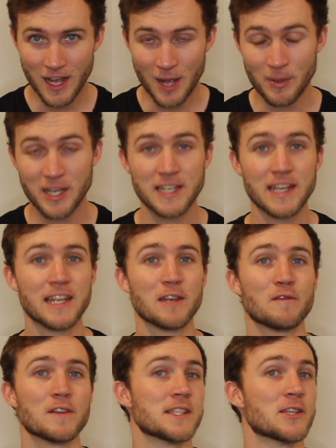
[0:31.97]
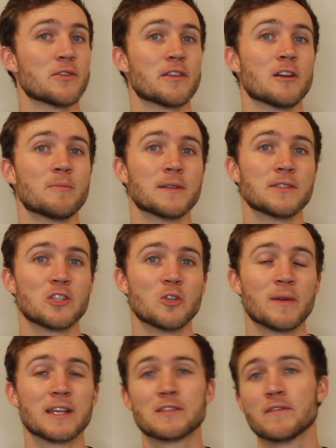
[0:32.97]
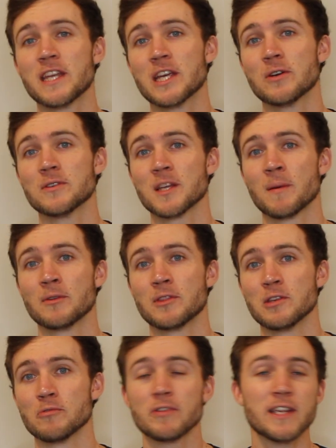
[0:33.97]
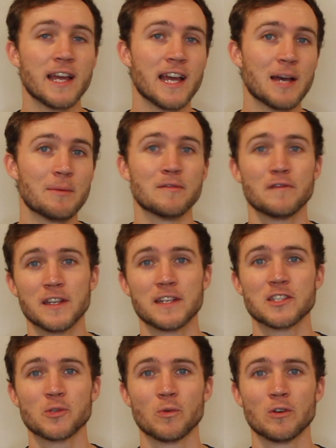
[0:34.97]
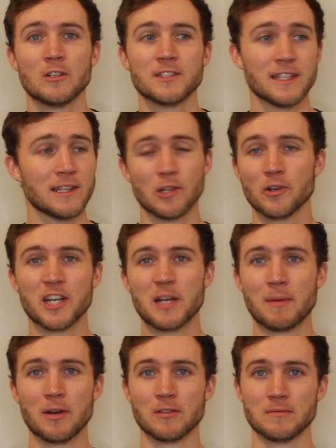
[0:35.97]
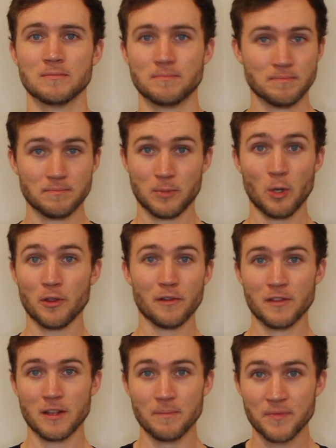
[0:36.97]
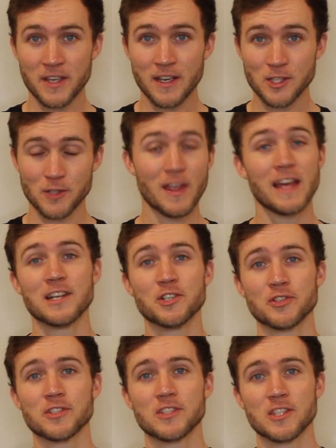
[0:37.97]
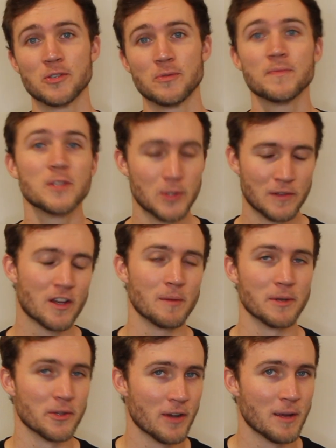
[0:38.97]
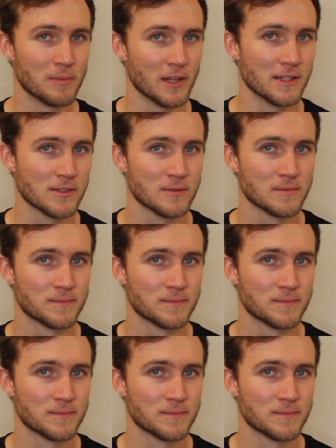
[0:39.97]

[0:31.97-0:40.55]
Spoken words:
I'm a Canadian physiotherapist who makes videos about the rehab and fitness world and learning about both of them. So if that interests you, you have come to the right place.